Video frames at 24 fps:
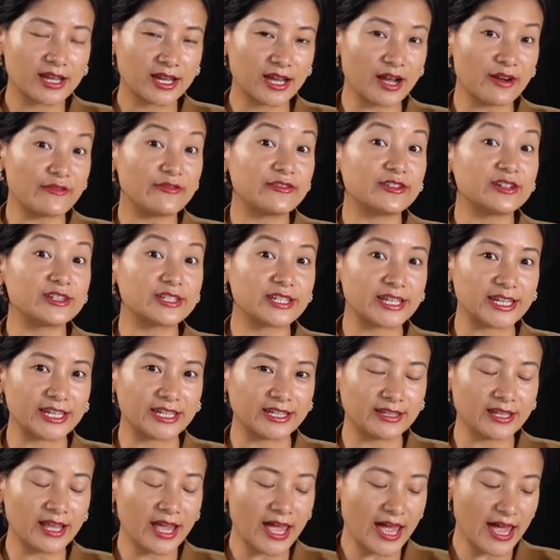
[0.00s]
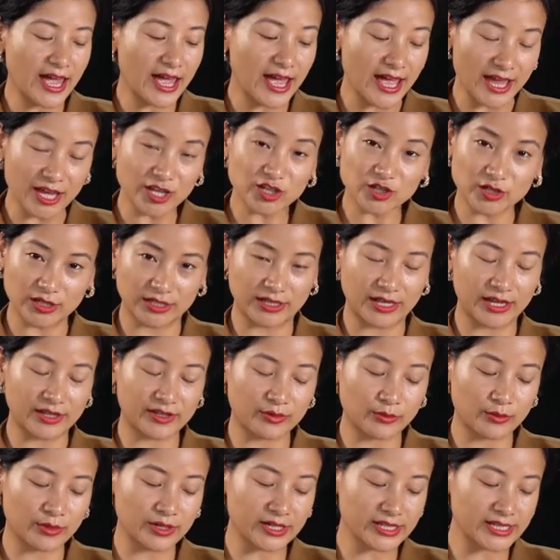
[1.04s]
covered in ash, in
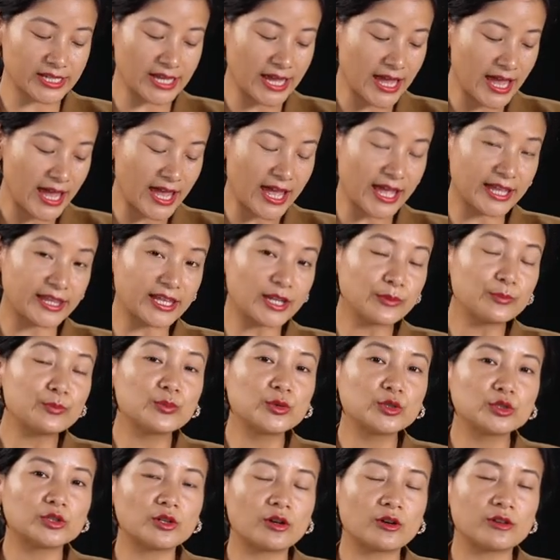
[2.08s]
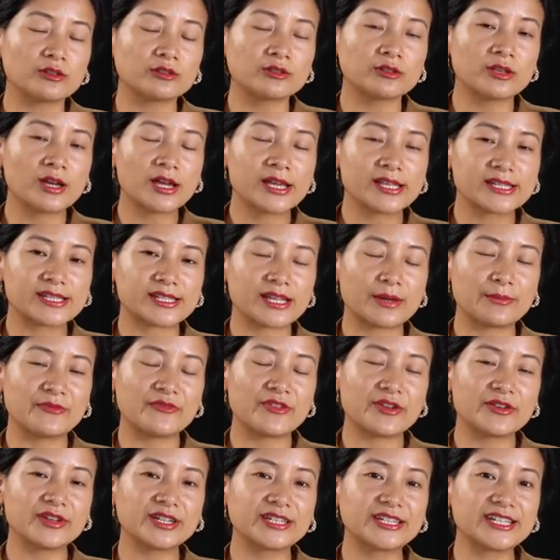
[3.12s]
other words, and then put on some
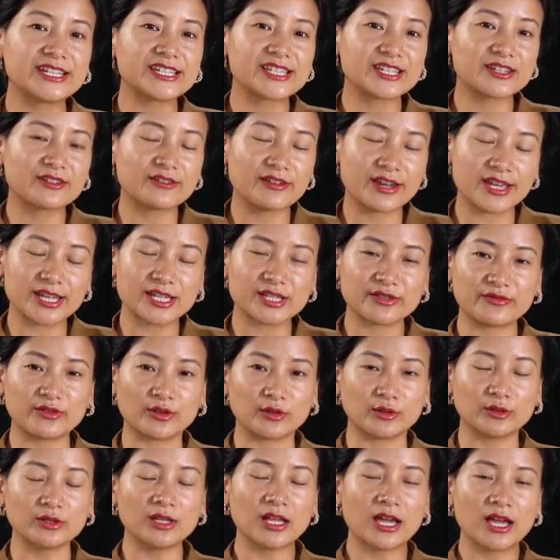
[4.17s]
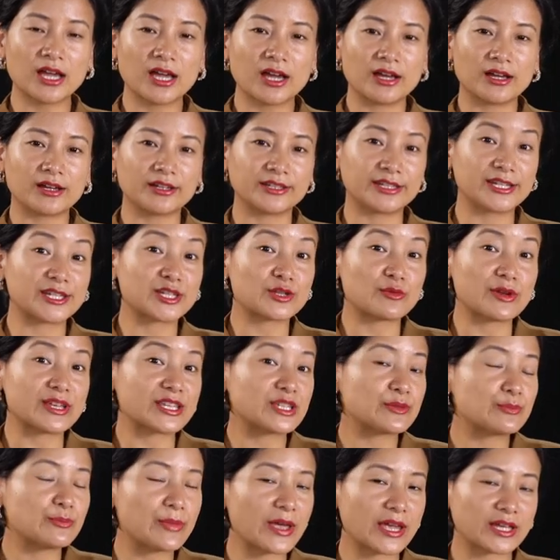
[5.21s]
very disgraceful, uh,
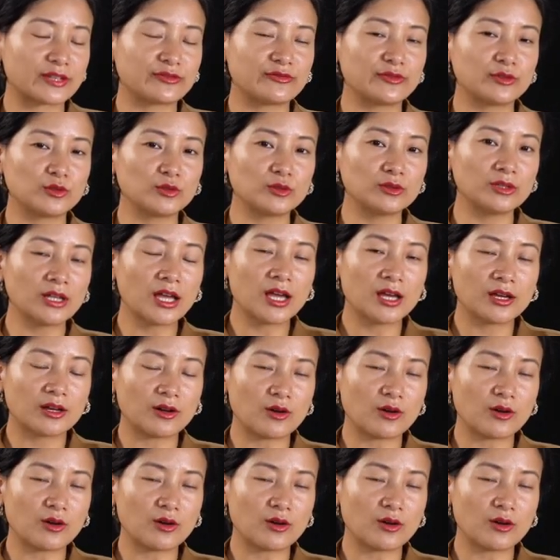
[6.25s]
disrespectful,